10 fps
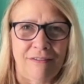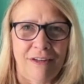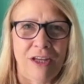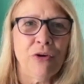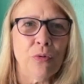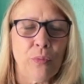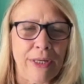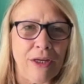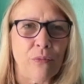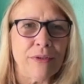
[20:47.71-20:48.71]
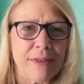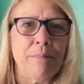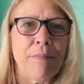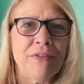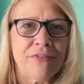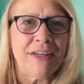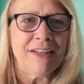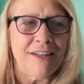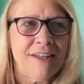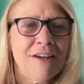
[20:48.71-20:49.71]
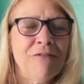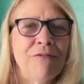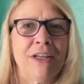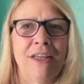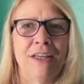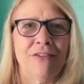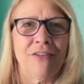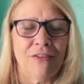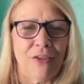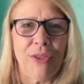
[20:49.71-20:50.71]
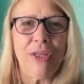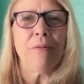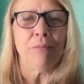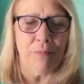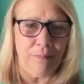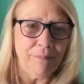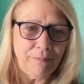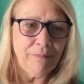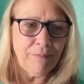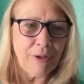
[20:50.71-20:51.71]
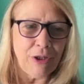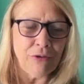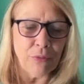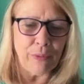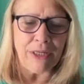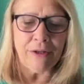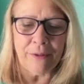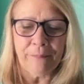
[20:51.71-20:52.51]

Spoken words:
in your week was a significant theme in your week,